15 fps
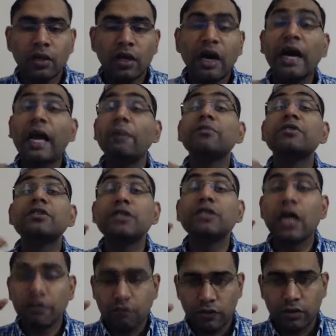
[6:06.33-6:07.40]
I am
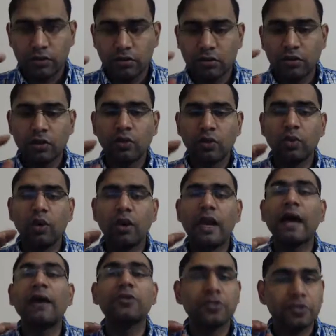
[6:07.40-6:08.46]
someone who
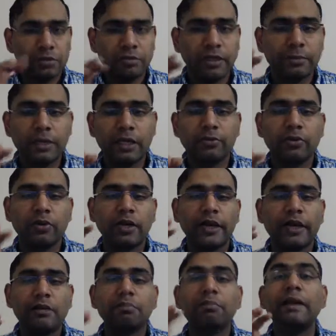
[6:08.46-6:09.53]
loves to meet people
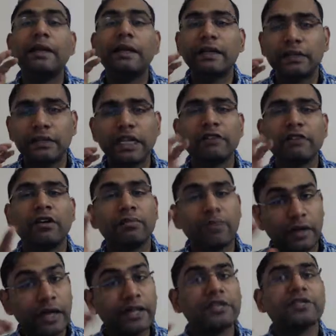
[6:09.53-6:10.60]
and develop
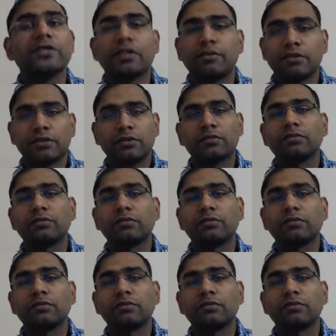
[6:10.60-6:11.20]
relationships.